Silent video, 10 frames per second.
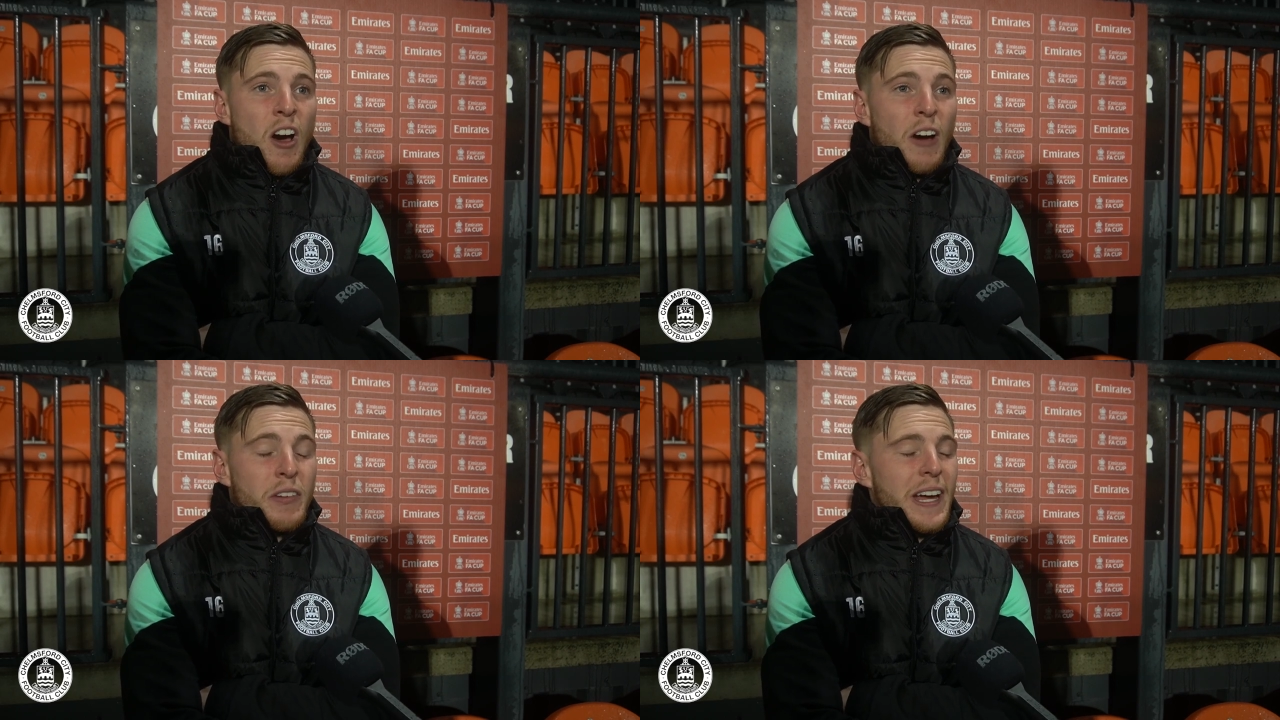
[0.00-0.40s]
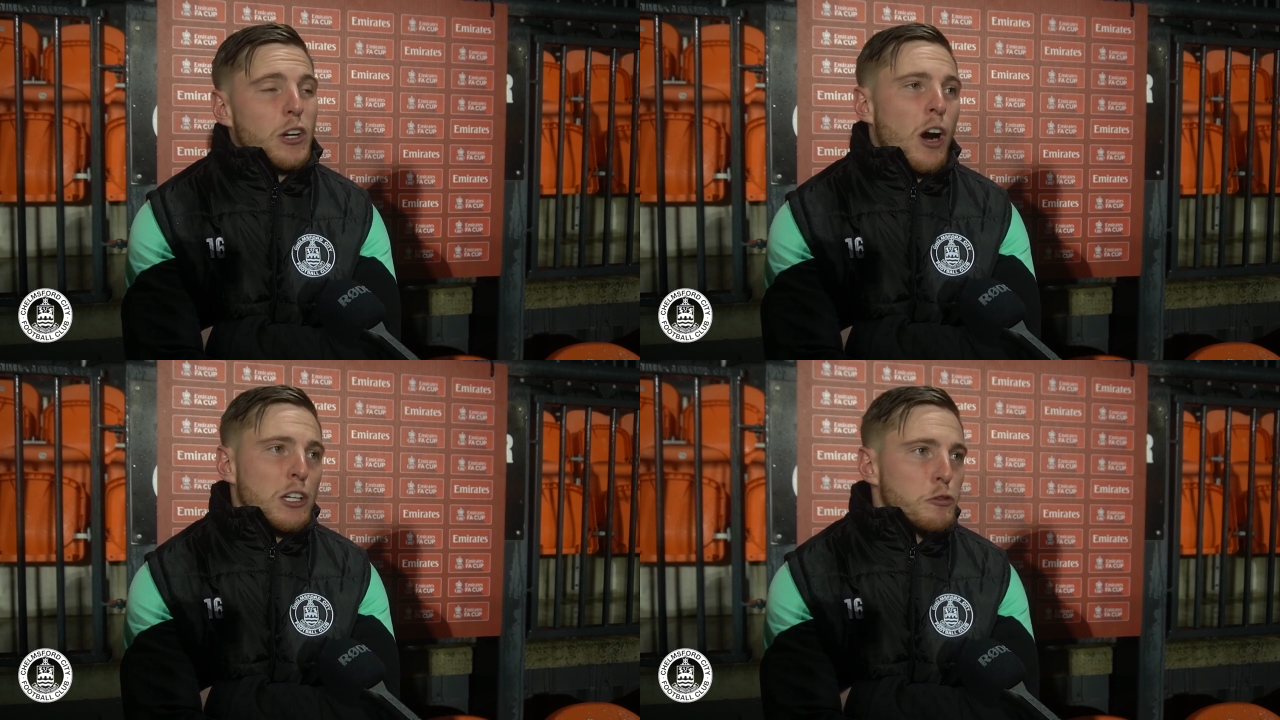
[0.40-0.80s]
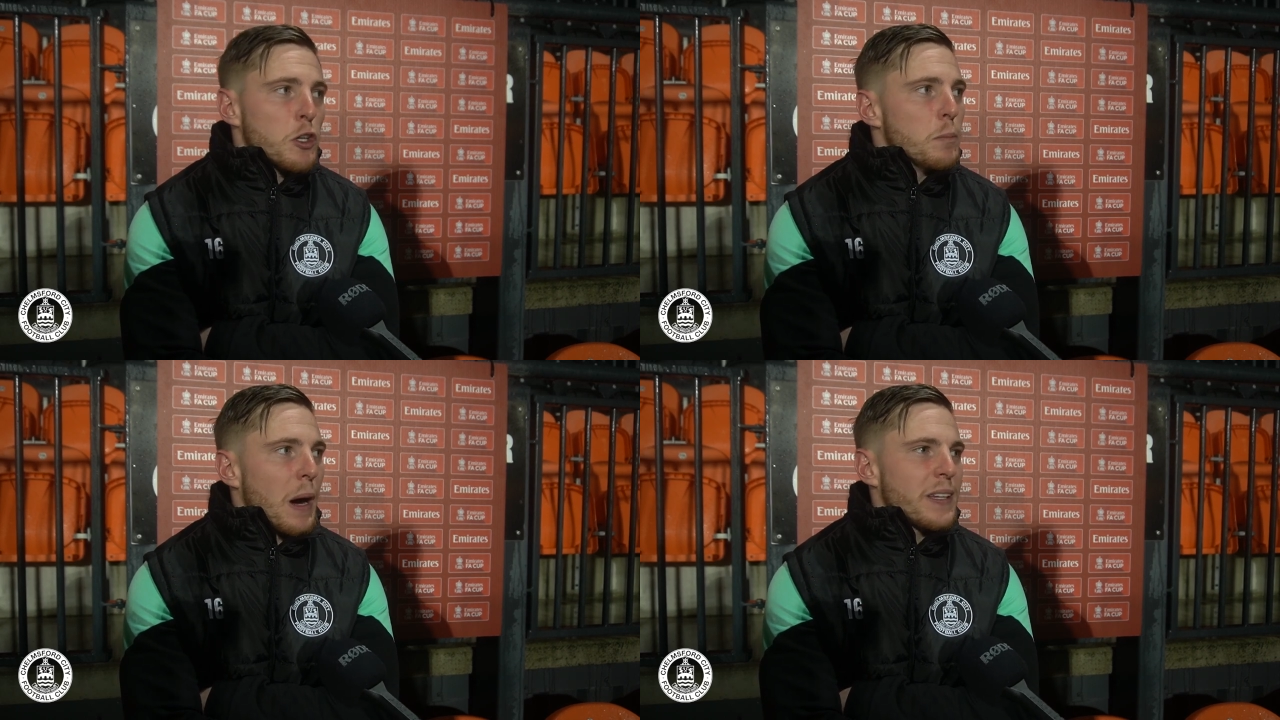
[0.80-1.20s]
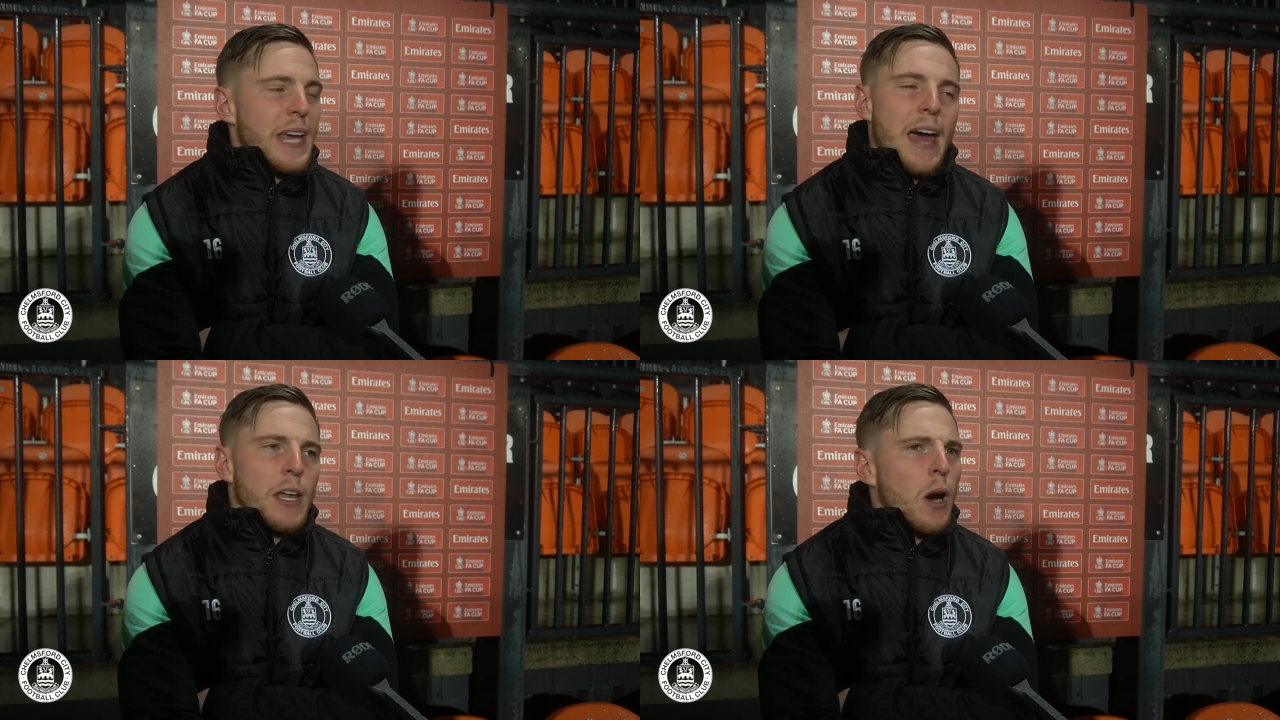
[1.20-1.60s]
I think that got us through. But
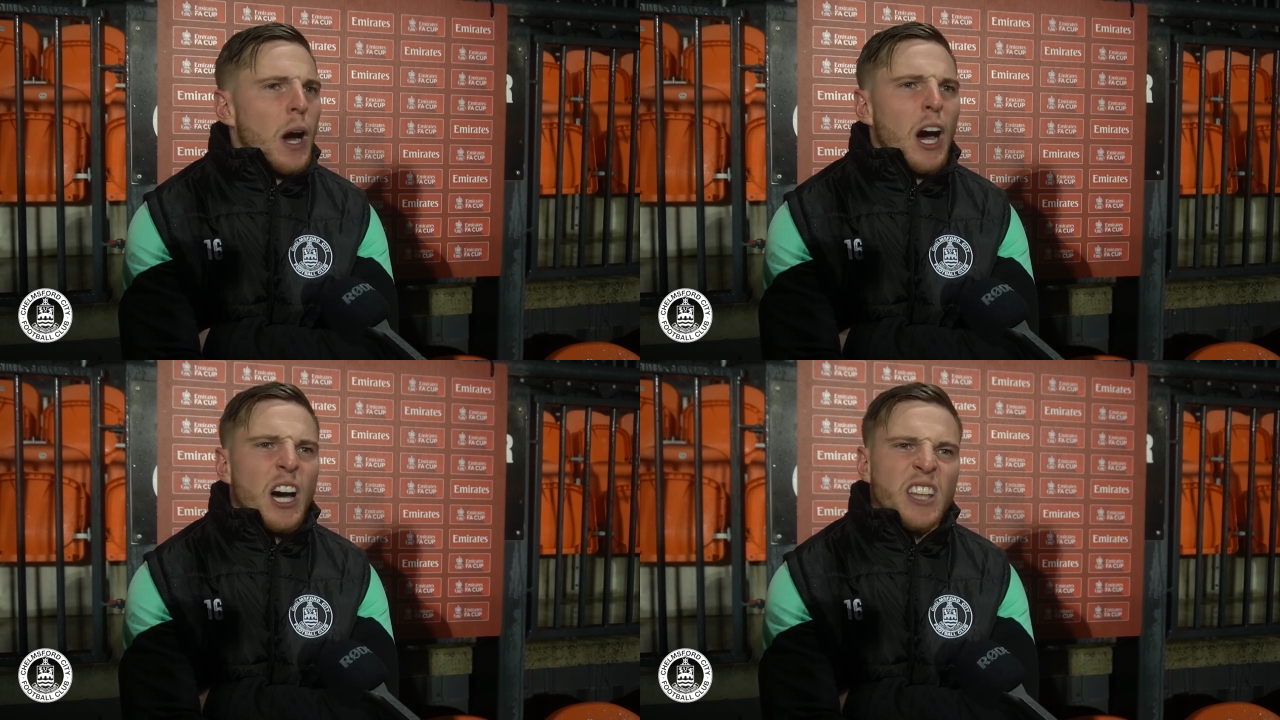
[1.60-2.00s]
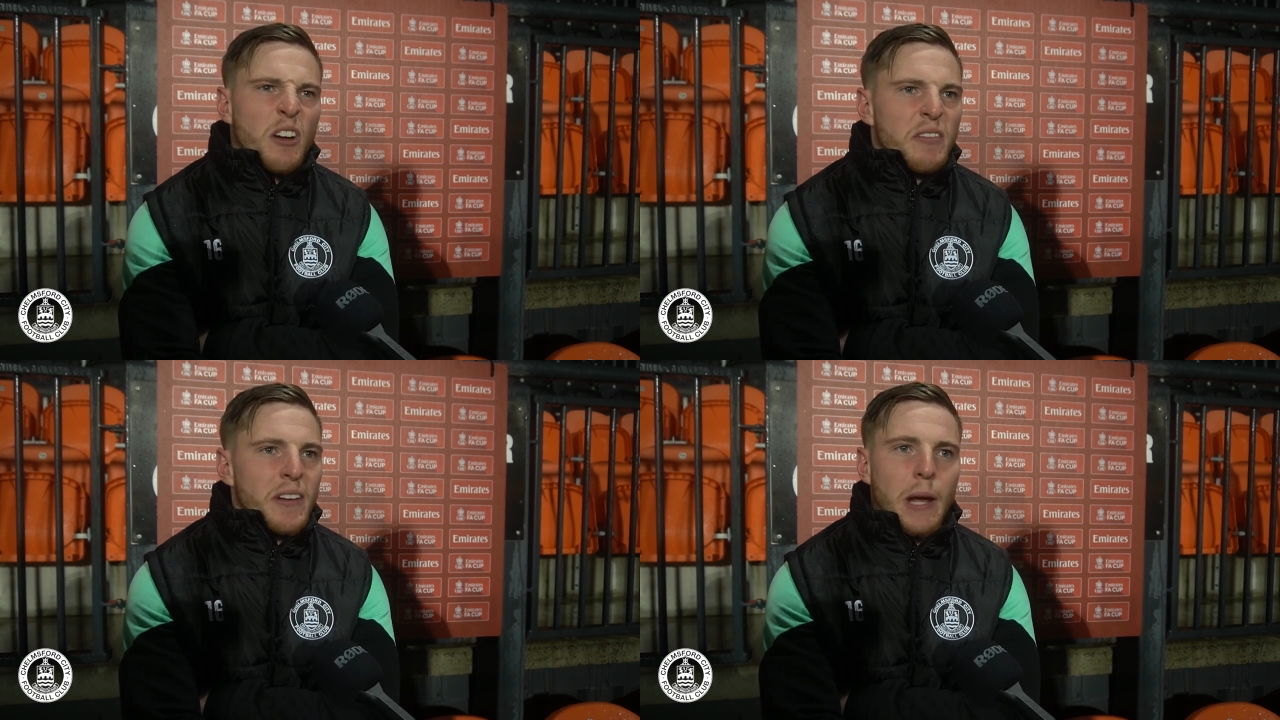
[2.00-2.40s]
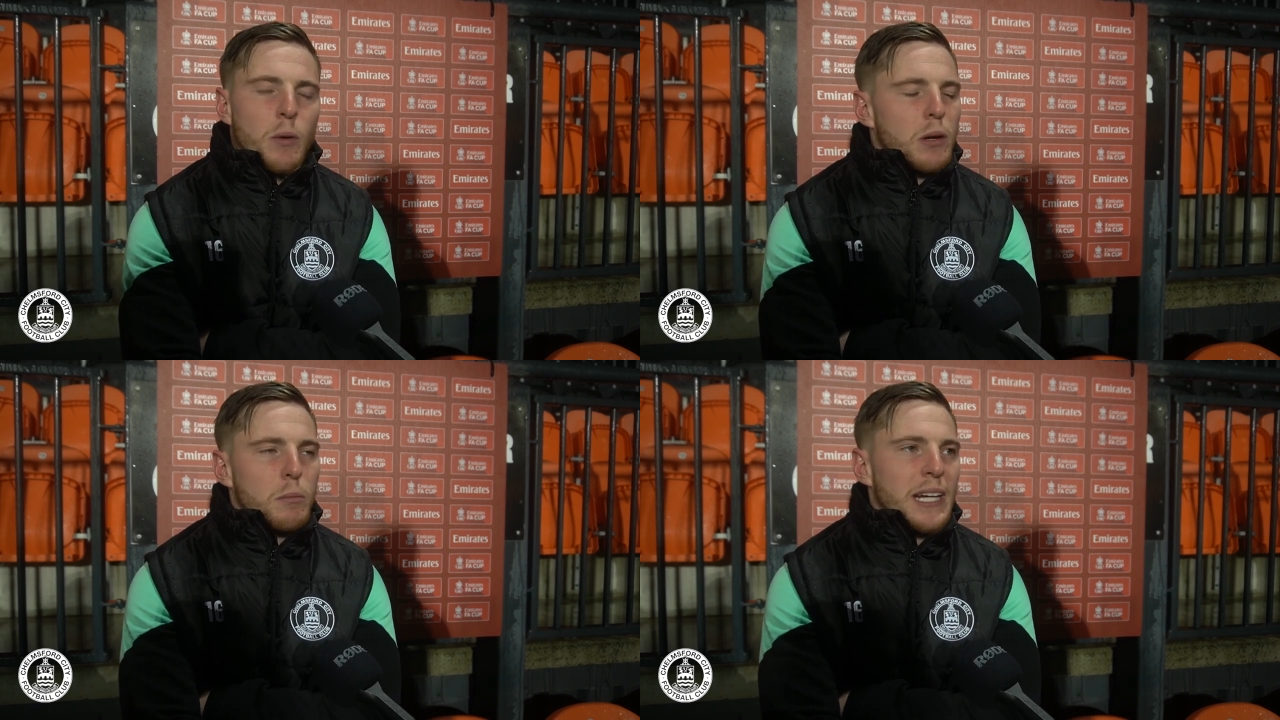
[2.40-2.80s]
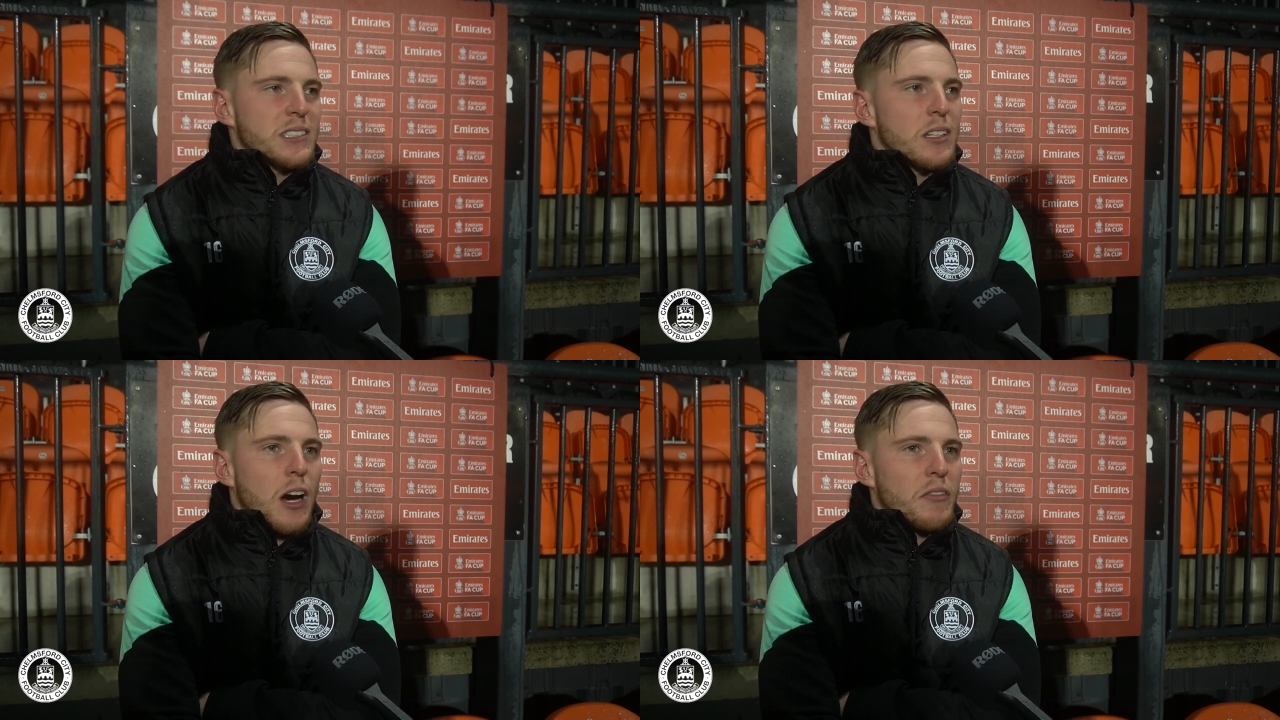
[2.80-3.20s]
yeah, no, I, I, don't think they were complacent.